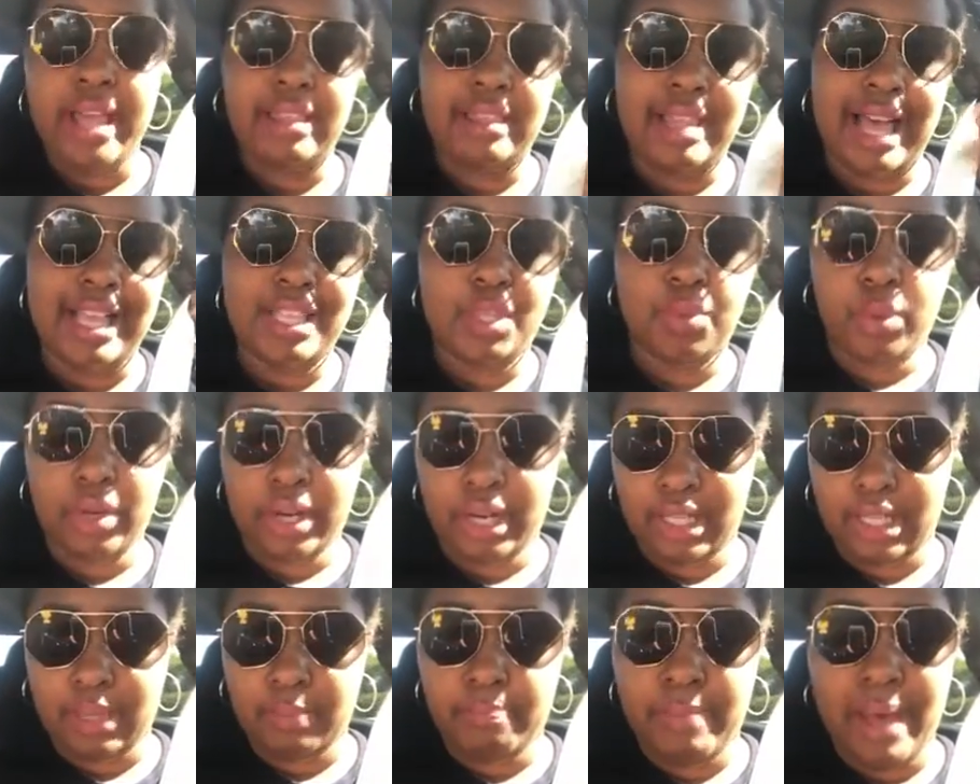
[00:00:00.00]
That's what
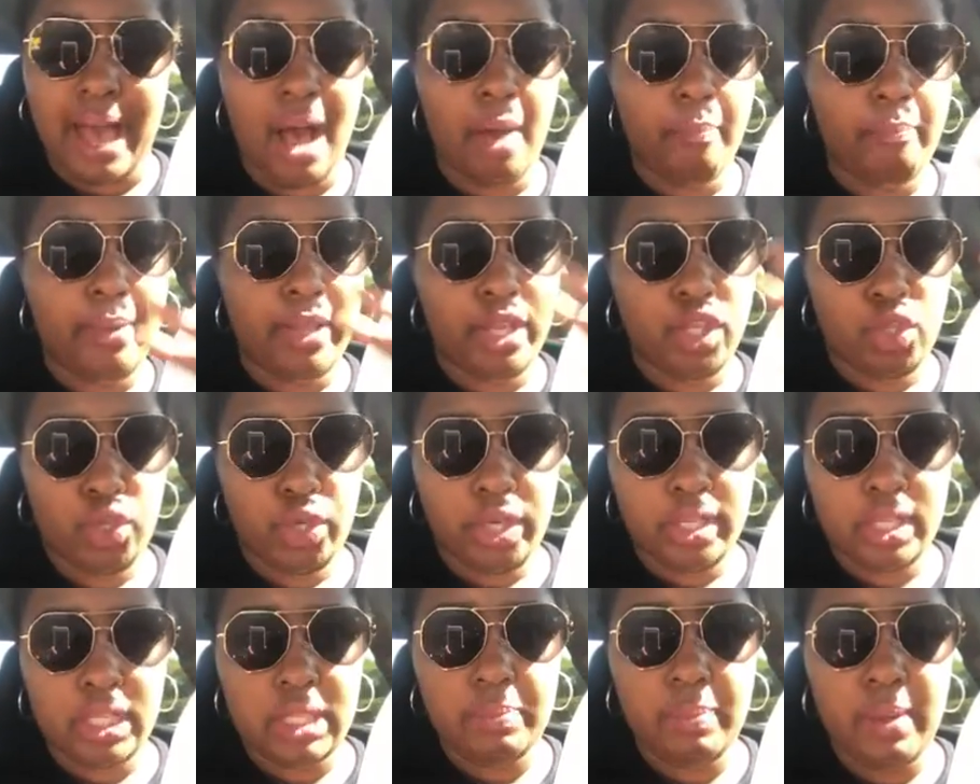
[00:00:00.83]
it's about, being
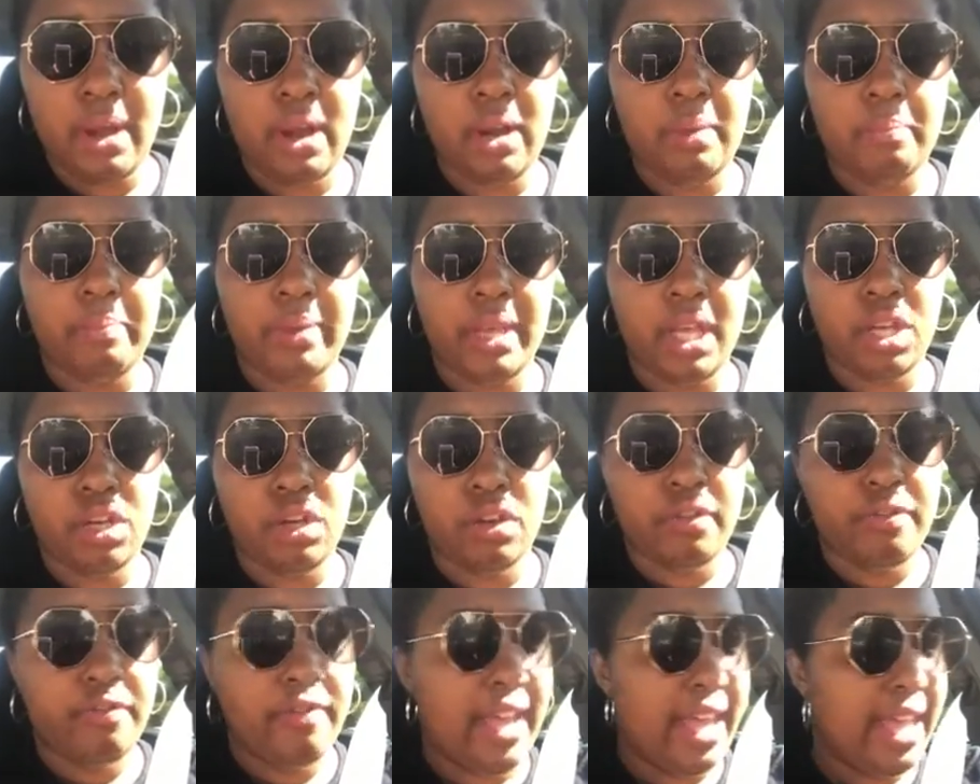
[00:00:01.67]
transparent, being in your
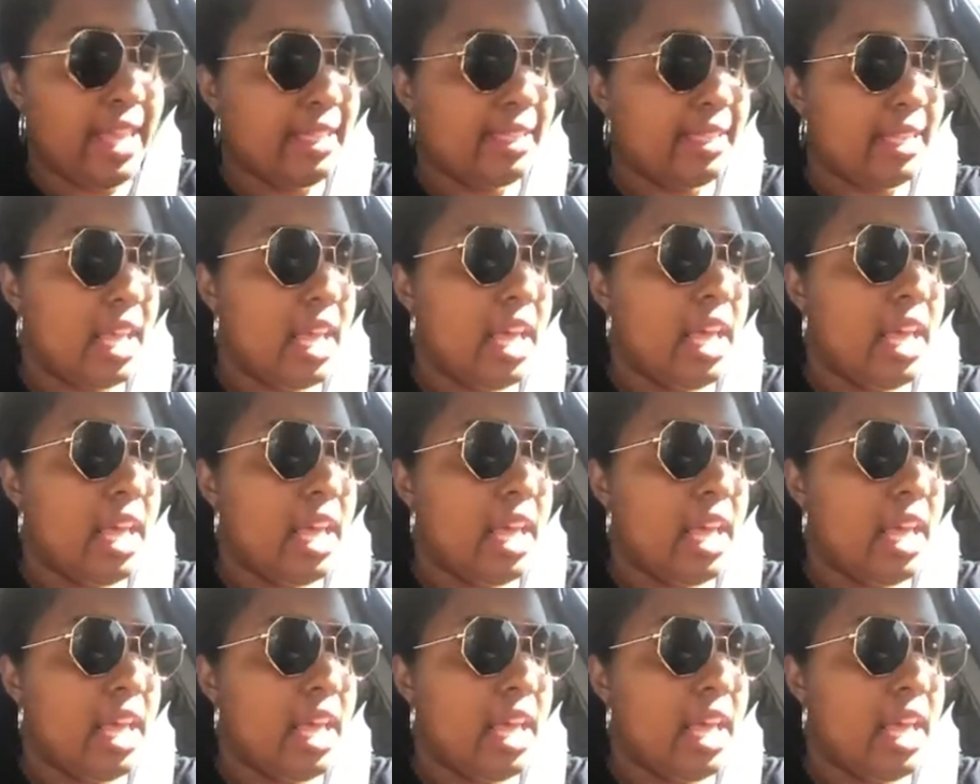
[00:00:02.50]
face,